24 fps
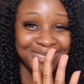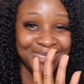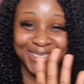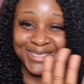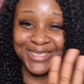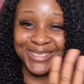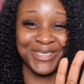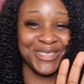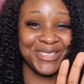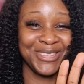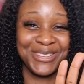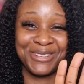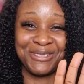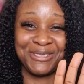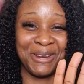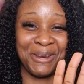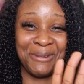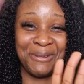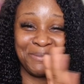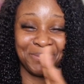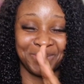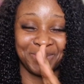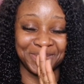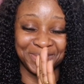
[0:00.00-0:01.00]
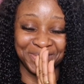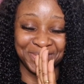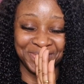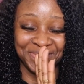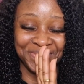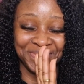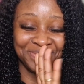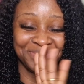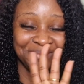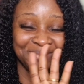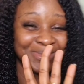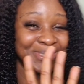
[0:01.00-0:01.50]
don't scream,
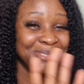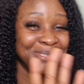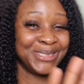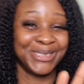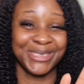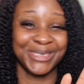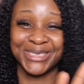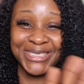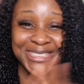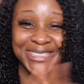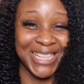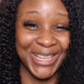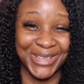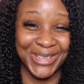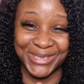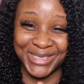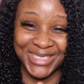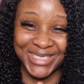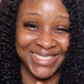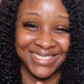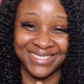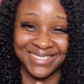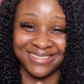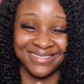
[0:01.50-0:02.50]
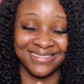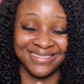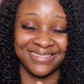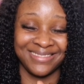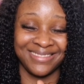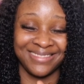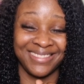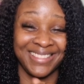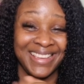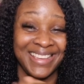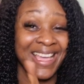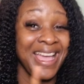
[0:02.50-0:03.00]
don't shout,
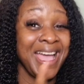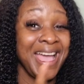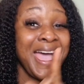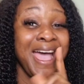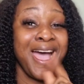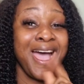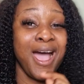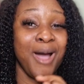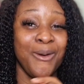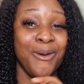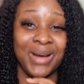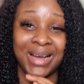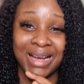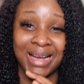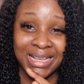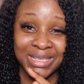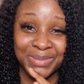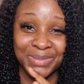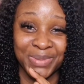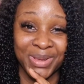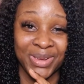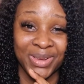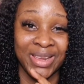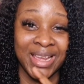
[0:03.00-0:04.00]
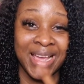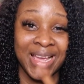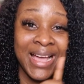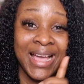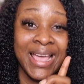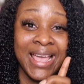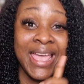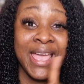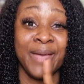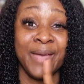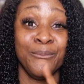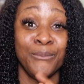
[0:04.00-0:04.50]
our gas bill here
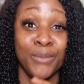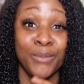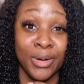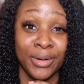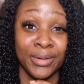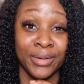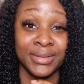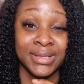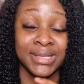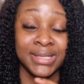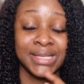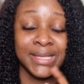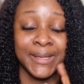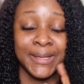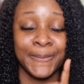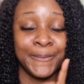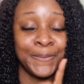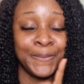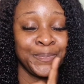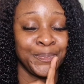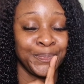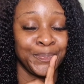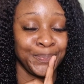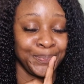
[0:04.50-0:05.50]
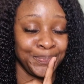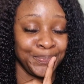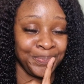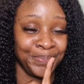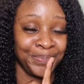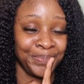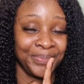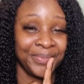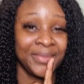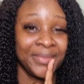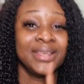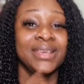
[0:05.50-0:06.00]
a month
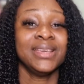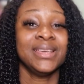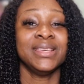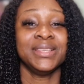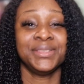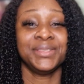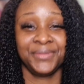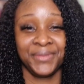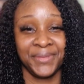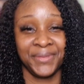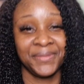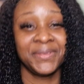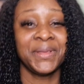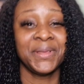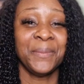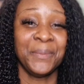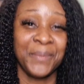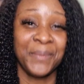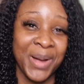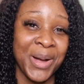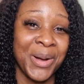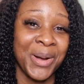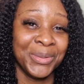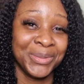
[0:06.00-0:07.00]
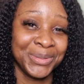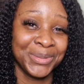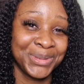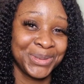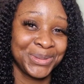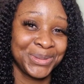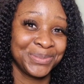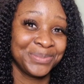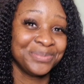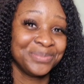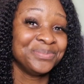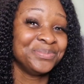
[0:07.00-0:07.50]
is 15
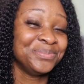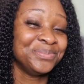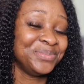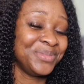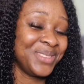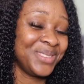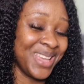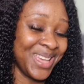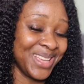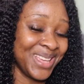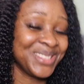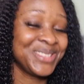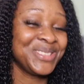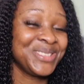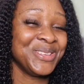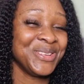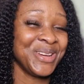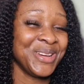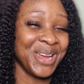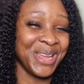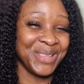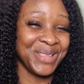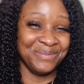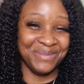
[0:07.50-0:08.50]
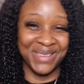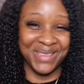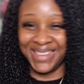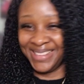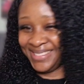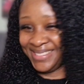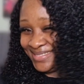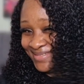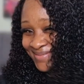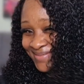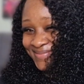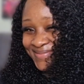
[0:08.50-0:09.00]
pounds. Yes, you heard me.
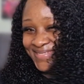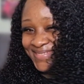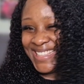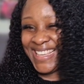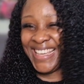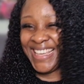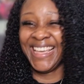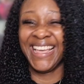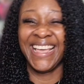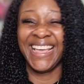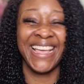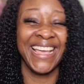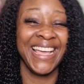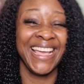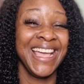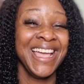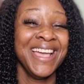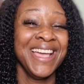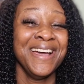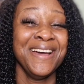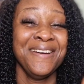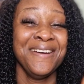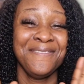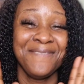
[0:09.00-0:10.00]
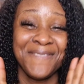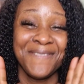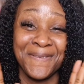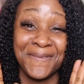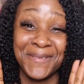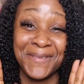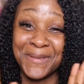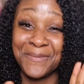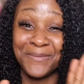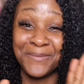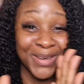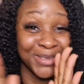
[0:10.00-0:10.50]

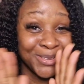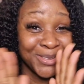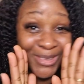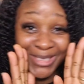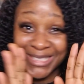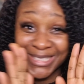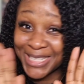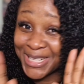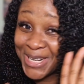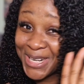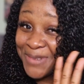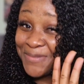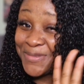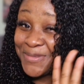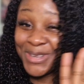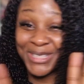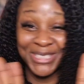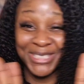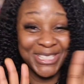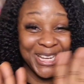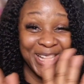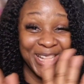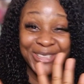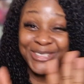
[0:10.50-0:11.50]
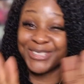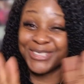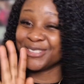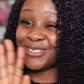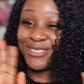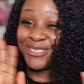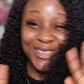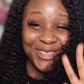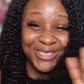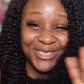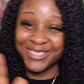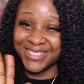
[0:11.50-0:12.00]
15 pounds. Don't scream, don't shout,
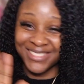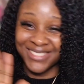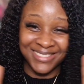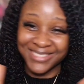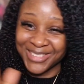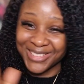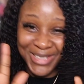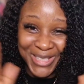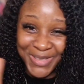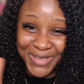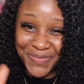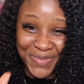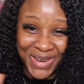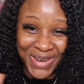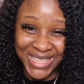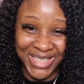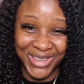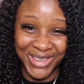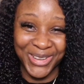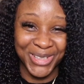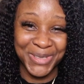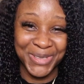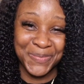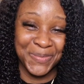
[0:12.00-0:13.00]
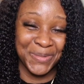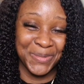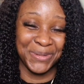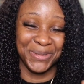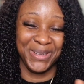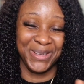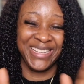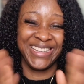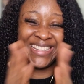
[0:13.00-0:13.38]
don't spread the gospel.